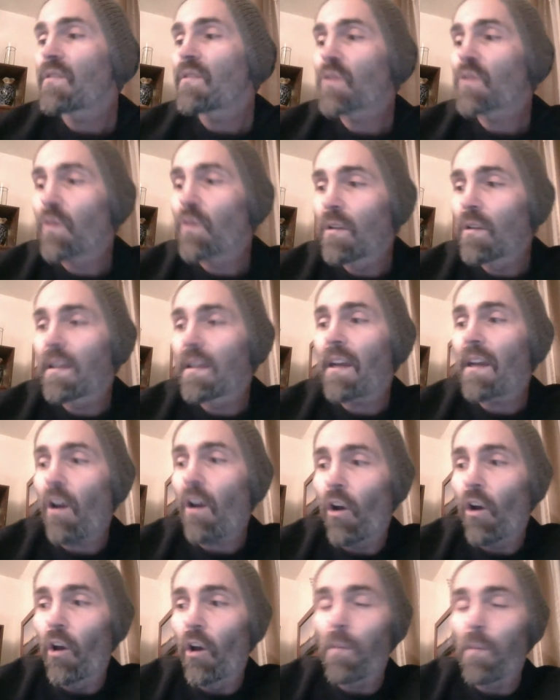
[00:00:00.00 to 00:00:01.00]
truly
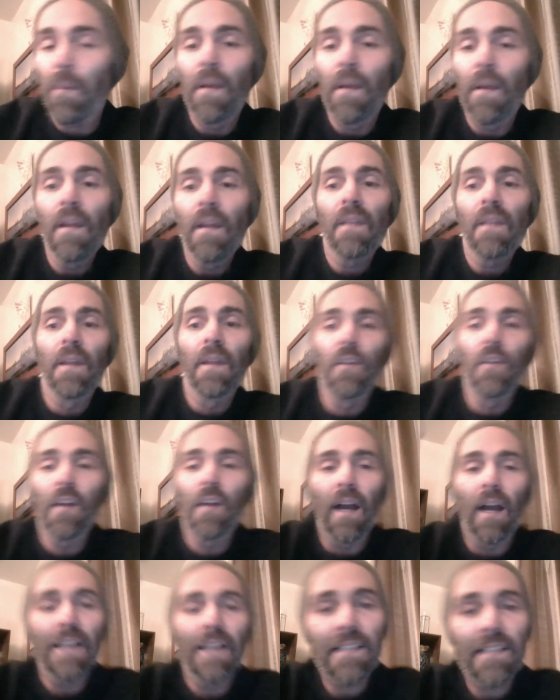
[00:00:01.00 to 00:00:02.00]
hope that you
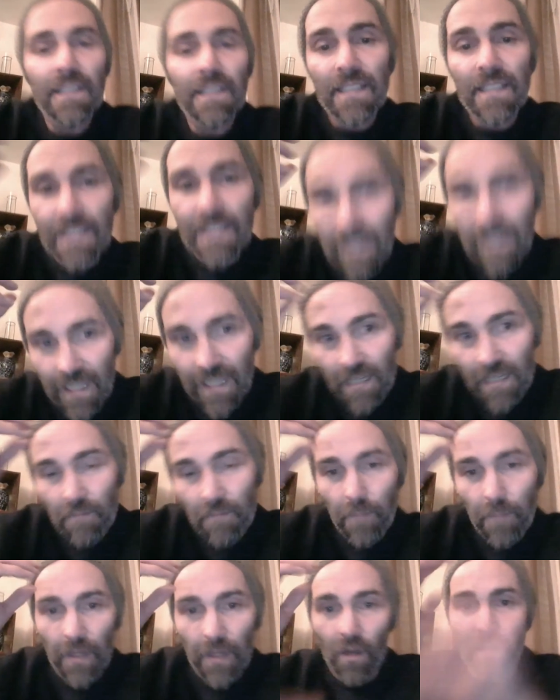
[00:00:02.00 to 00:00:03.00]
guys can see
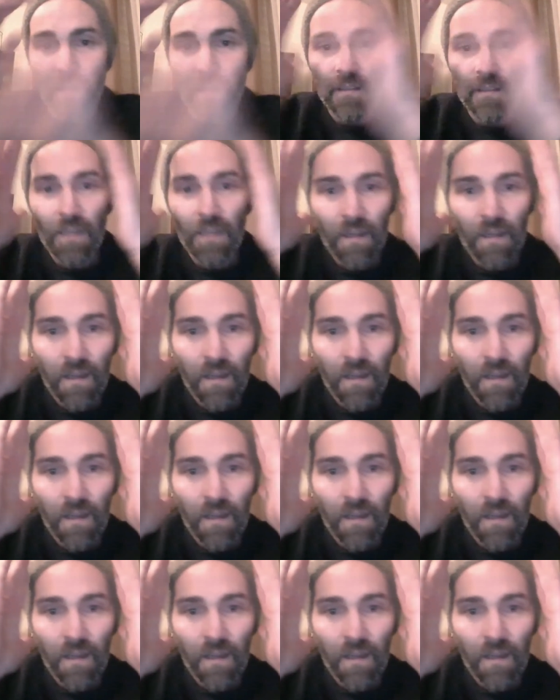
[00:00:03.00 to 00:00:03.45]
beyond